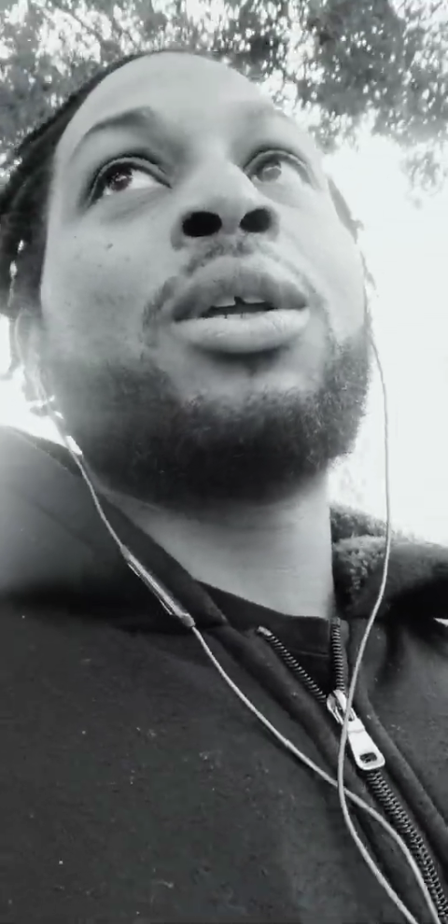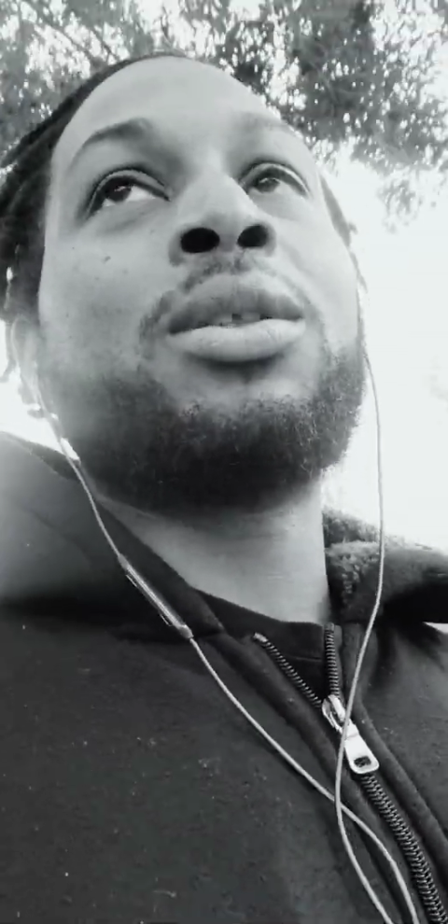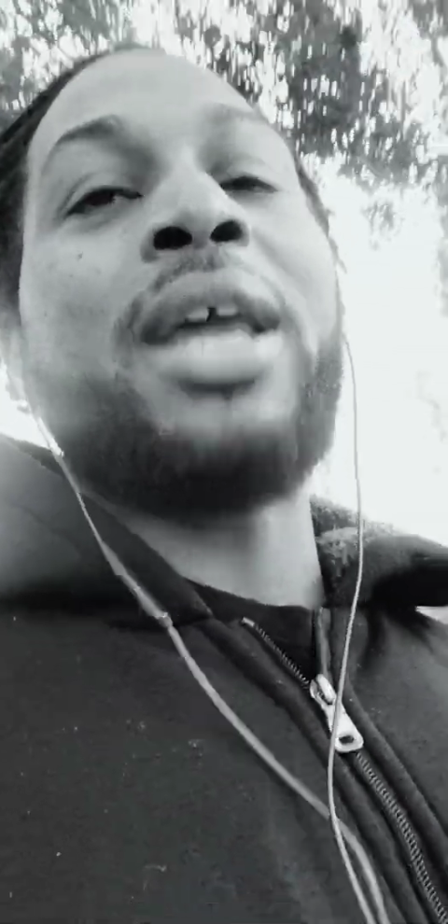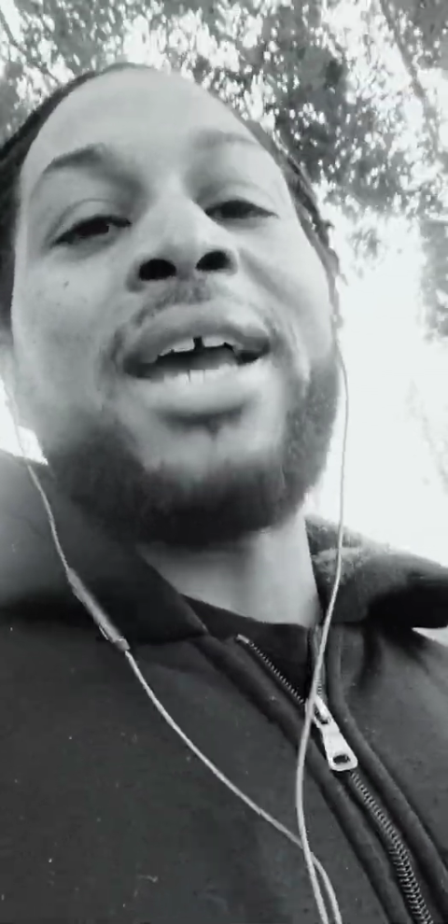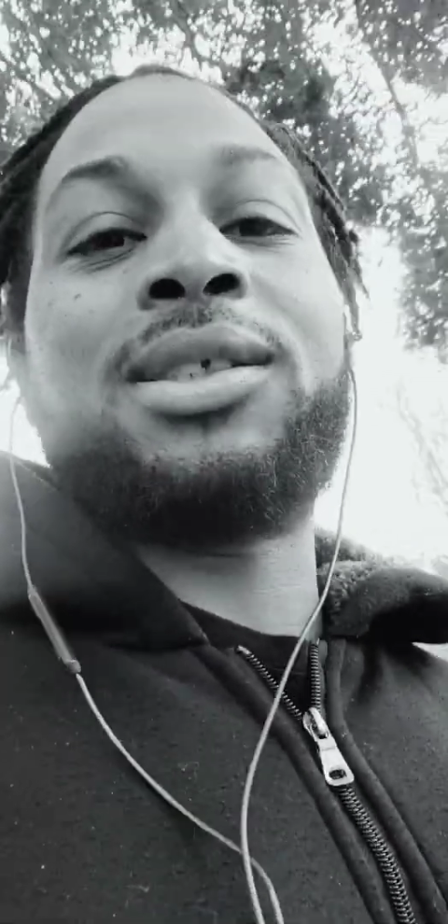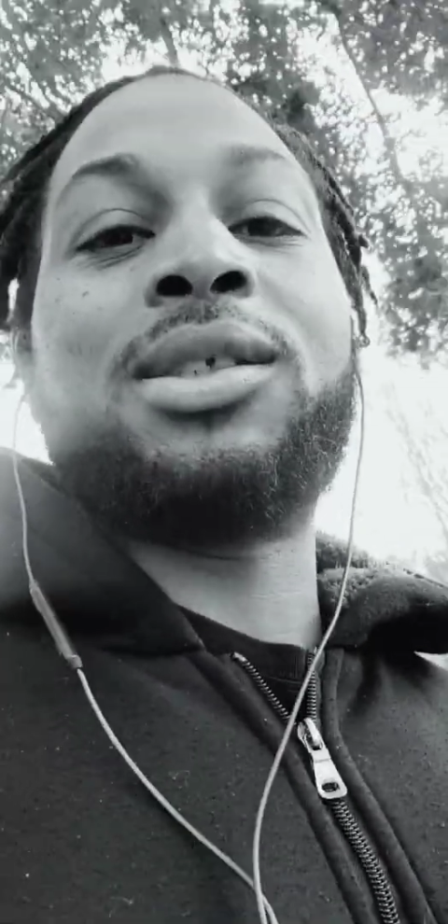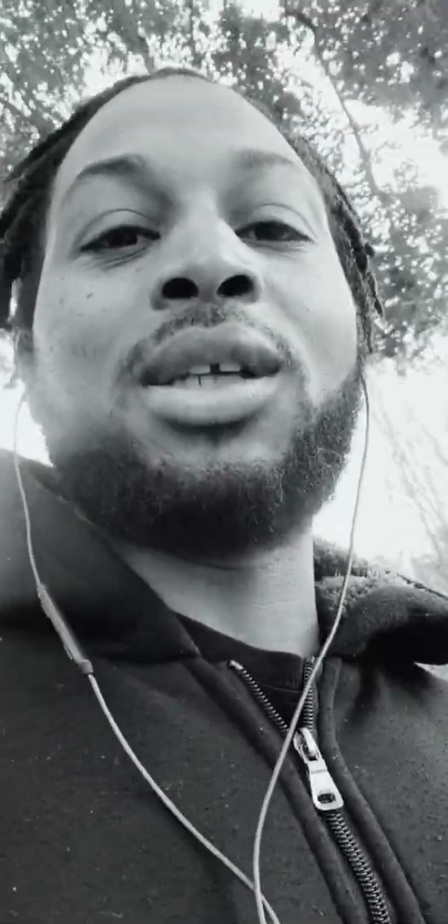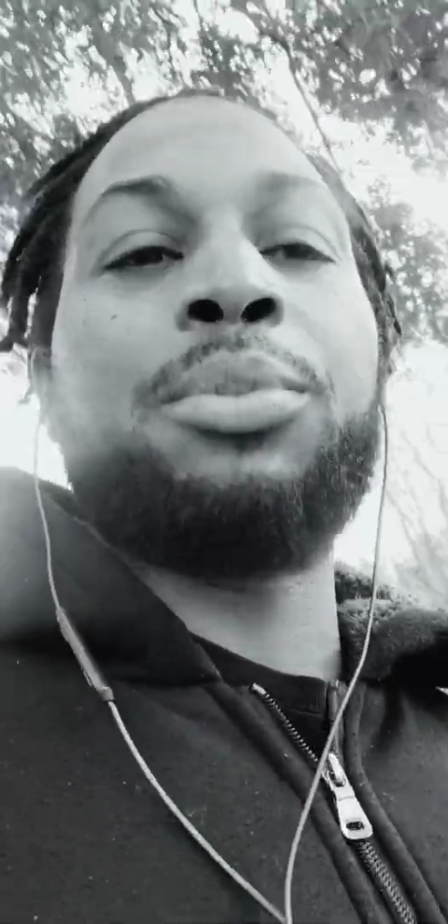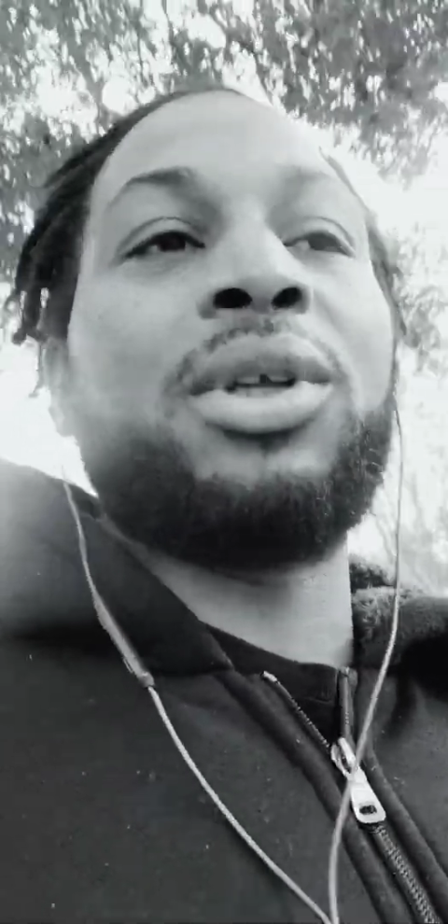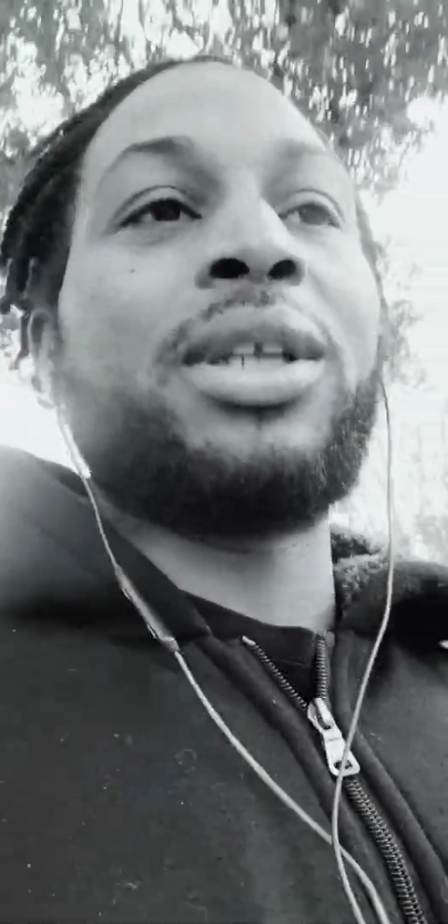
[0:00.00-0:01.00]
That's just
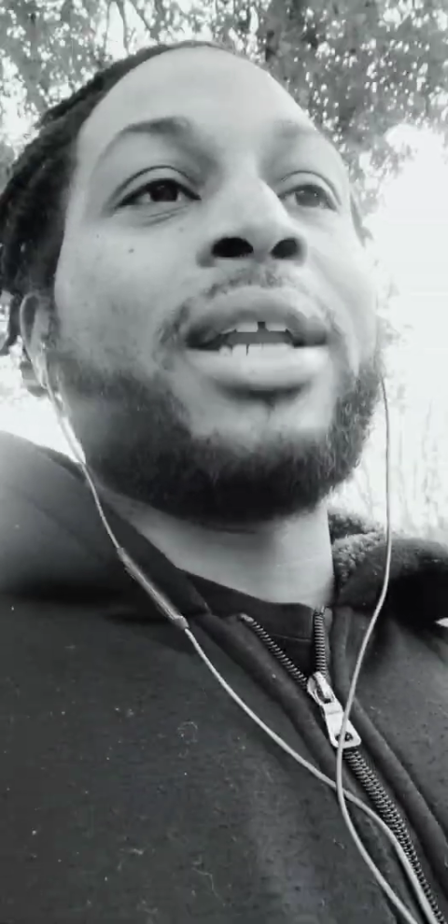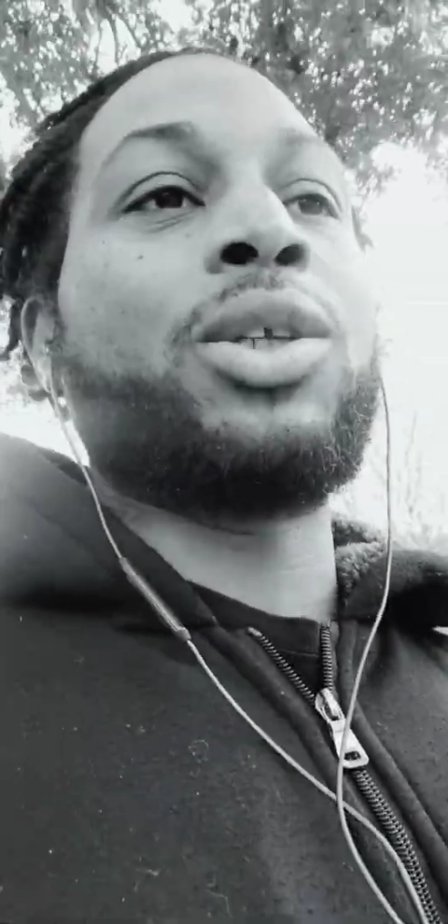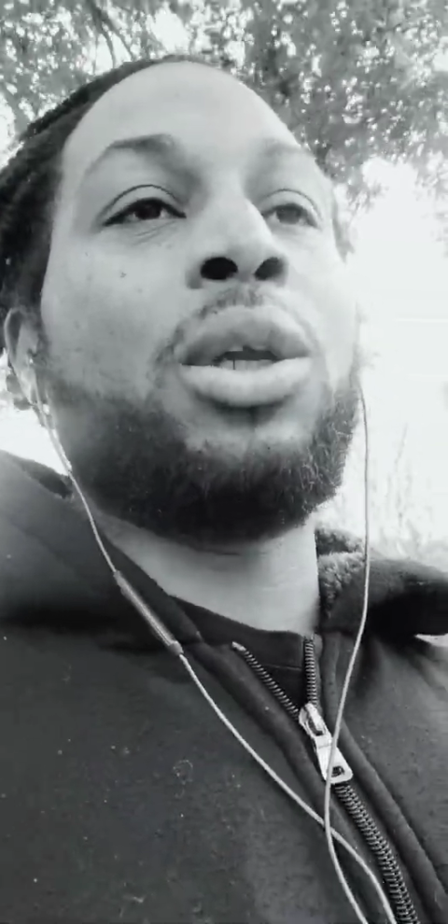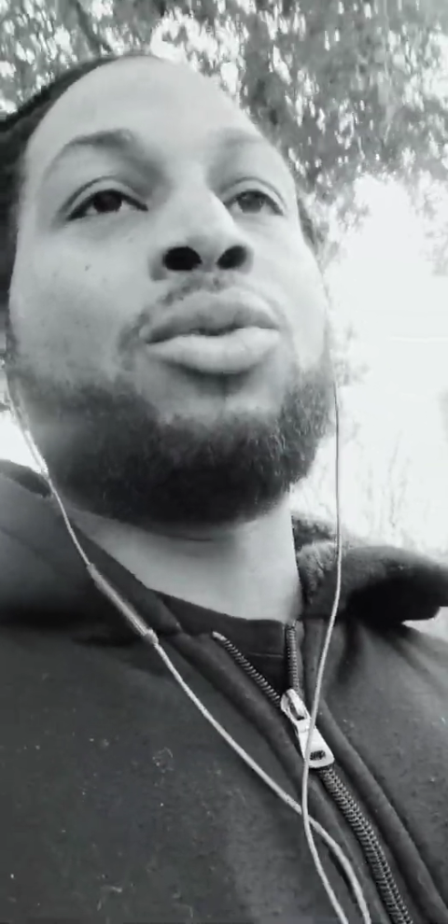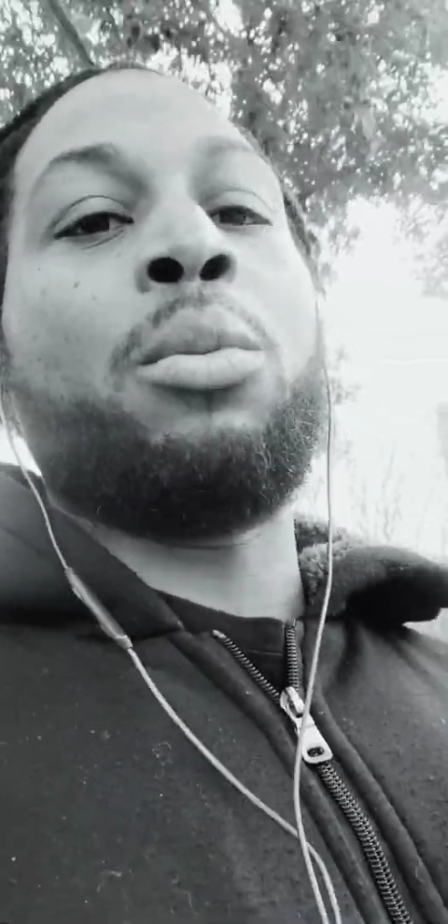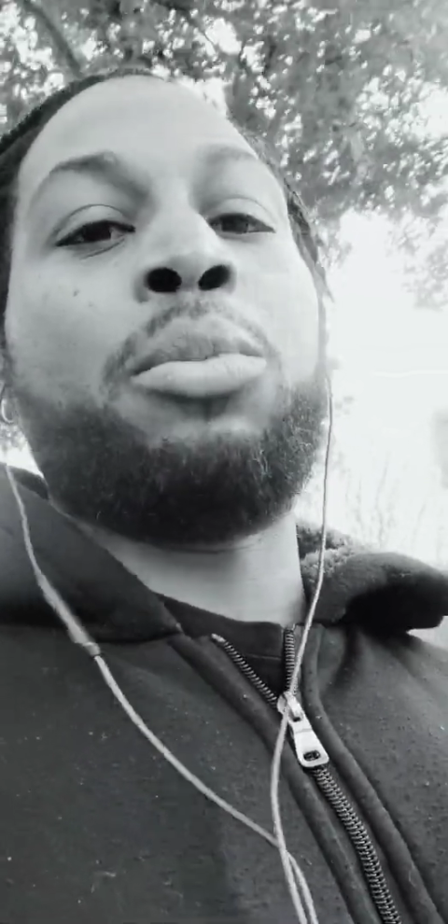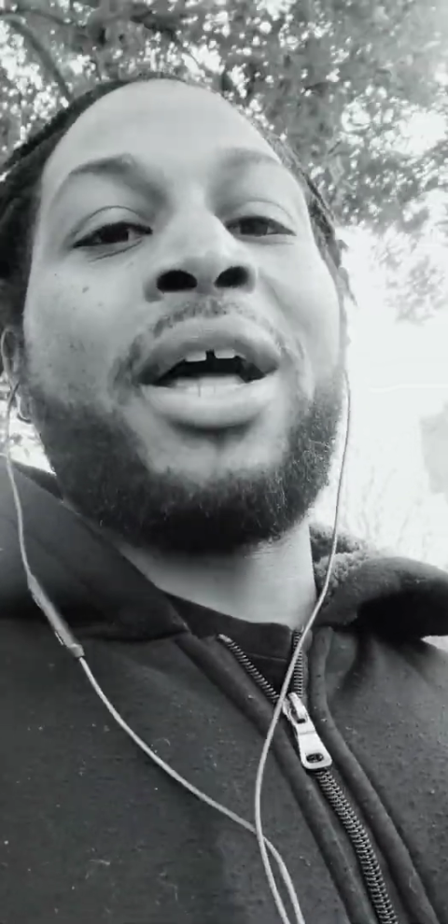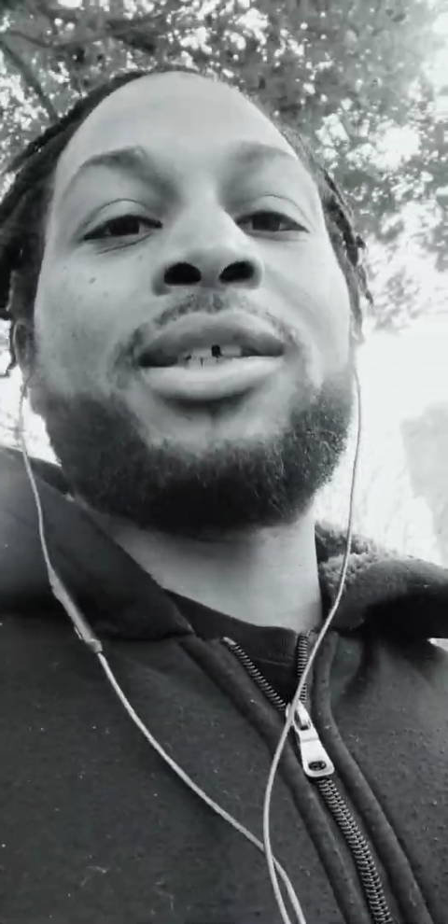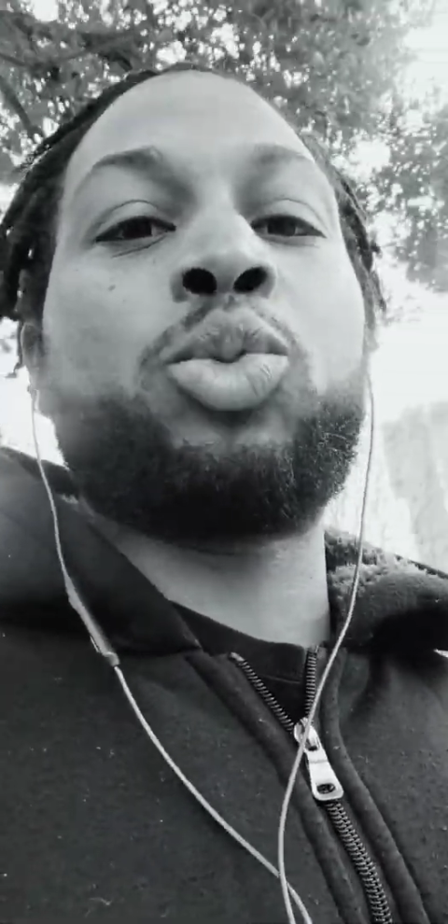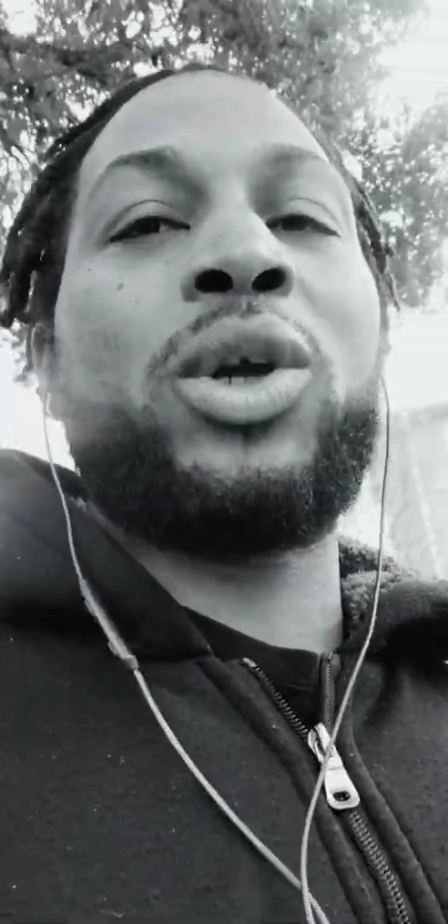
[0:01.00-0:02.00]
something that you're either
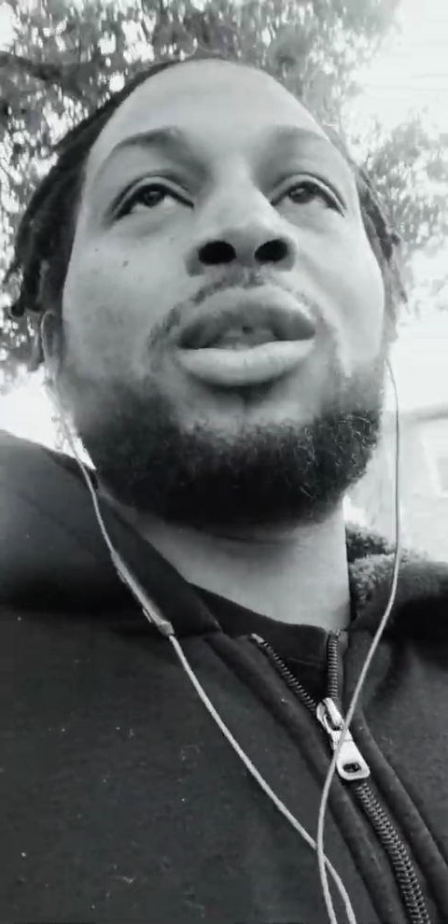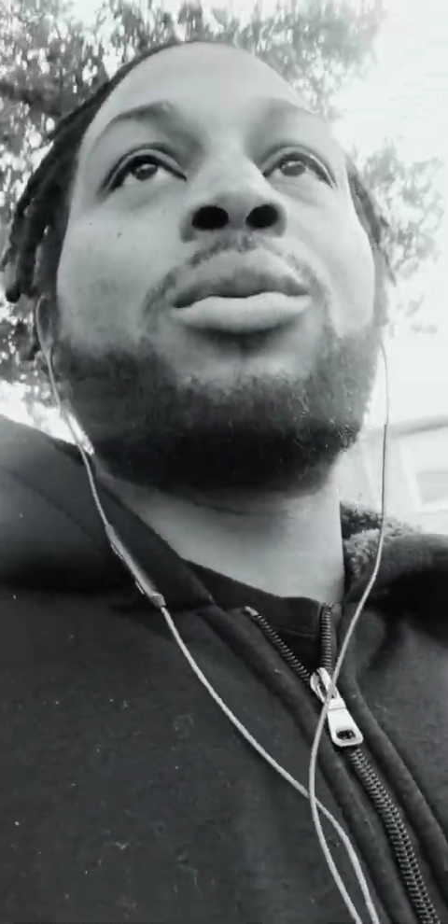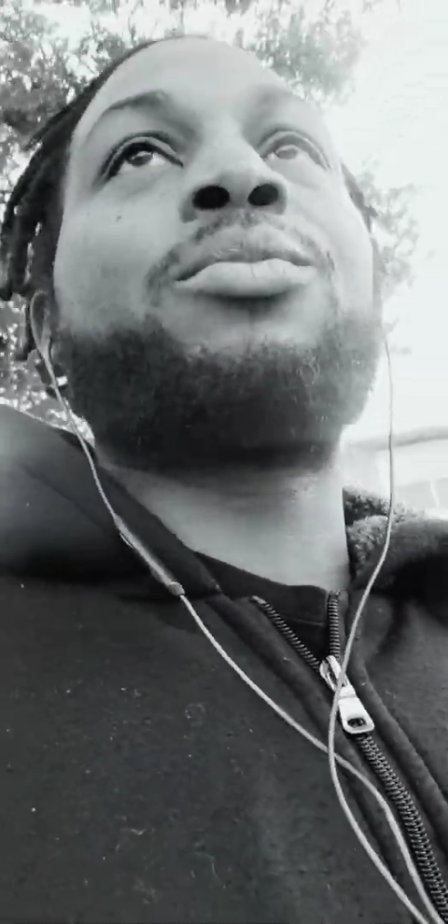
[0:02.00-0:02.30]
blessed with